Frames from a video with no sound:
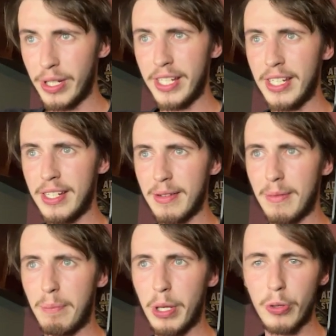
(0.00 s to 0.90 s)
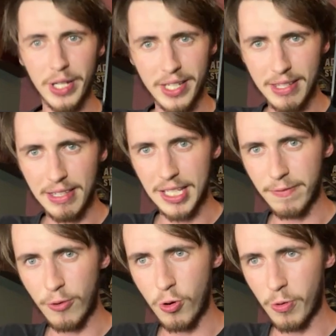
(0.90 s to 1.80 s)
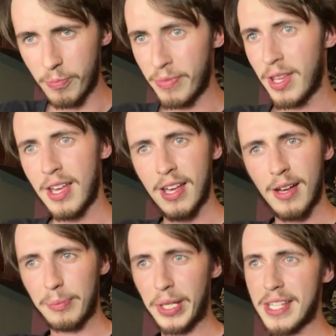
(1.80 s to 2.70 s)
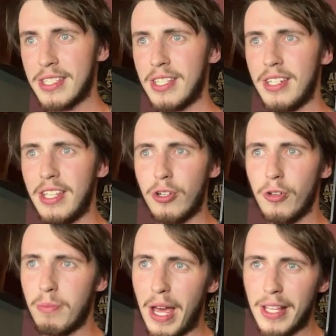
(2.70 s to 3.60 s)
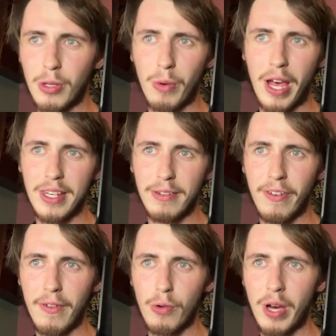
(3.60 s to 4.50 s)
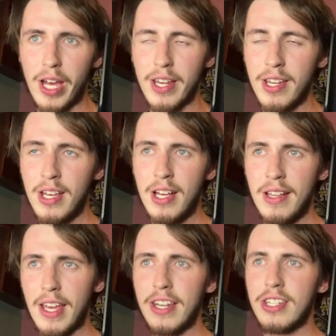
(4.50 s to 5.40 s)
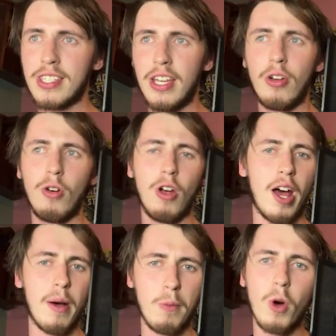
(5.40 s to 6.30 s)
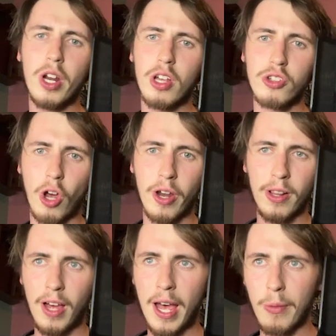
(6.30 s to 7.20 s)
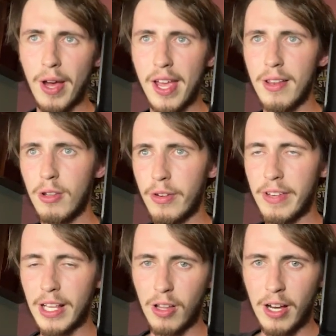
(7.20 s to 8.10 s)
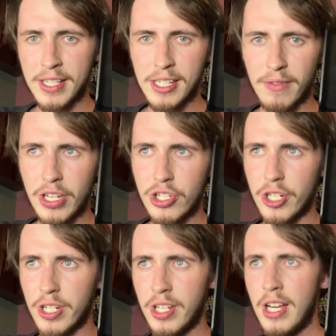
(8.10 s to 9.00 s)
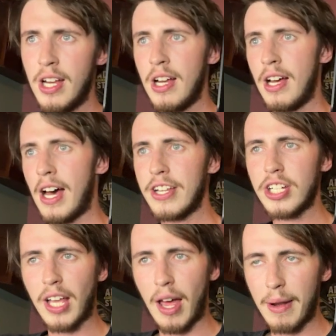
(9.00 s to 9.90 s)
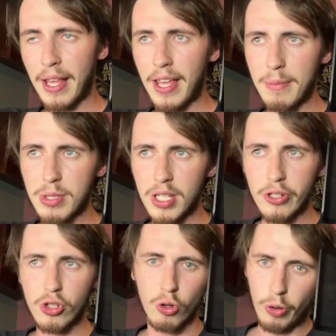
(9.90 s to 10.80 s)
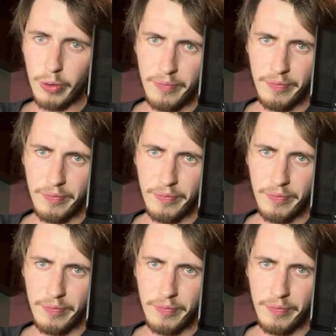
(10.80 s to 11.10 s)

He didn't build into this form. I'm guessing he couldn't make the weight to featherweight. They just said, all right, want to go to lightweight, Ľudovít Klein's division. AJ Cunningham said, sure.